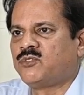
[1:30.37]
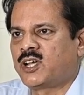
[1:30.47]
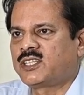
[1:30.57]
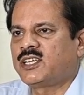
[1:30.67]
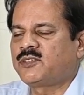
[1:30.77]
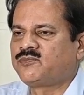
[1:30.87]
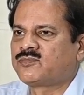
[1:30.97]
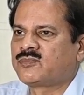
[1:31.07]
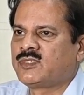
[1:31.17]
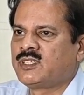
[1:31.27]
Further,
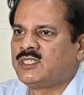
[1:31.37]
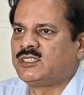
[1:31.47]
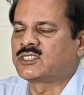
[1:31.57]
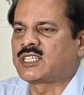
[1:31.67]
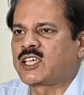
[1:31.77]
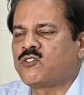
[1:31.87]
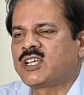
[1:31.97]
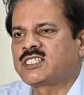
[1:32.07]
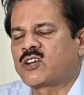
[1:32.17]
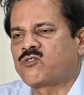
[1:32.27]
the
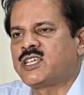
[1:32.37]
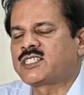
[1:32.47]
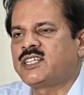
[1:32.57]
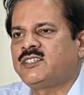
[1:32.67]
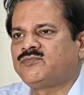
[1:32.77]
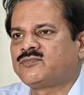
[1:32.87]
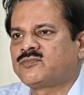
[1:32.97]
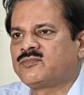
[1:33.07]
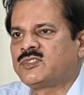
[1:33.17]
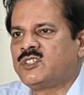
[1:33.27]
cyclonic circulation,
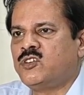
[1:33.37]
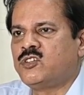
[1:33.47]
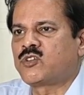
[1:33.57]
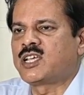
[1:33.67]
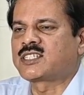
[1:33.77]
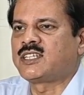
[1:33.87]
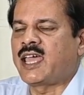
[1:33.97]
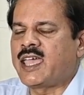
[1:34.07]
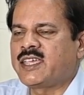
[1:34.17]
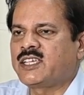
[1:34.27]
which was
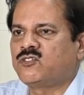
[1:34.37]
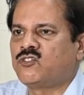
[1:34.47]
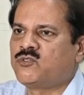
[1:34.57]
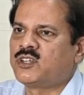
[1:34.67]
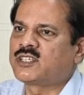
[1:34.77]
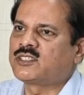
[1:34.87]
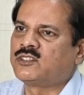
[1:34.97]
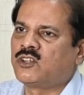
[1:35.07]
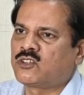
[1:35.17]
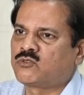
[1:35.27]
lying over
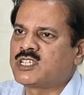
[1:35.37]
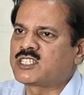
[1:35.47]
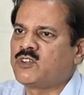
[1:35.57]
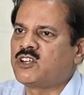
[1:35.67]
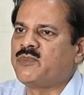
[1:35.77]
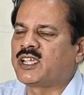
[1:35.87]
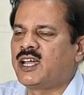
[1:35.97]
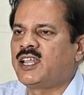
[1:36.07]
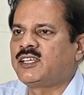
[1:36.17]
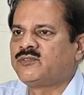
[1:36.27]
northwest Bay of
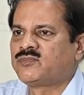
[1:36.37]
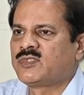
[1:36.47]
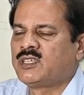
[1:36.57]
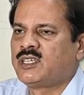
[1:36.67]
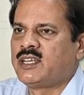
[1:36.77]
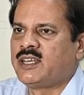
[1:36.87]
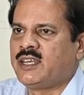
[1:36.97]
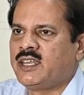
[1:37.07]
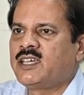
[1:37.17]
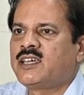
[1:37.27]
Bengal,
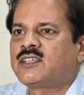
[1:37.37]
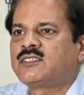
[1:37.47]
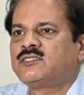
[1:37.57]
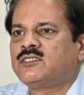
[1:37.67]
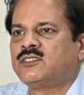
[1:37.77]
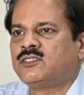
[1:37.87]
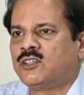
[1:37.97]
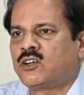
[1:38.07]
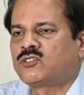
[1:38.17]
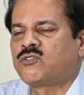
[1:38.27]
near
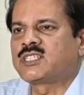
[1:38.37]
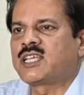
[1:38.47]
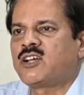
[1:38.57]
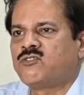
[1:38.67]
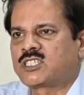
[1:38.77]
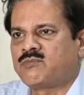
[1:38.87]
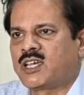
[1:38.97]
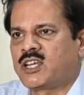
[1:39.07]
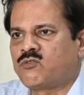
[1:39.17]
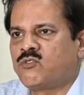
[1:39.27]
North Odisha, West
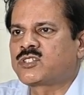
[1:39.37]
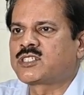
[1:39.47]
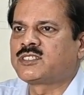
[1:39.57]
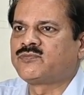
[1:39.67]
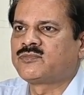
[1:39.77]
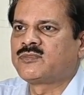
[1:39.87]
Bengal coast,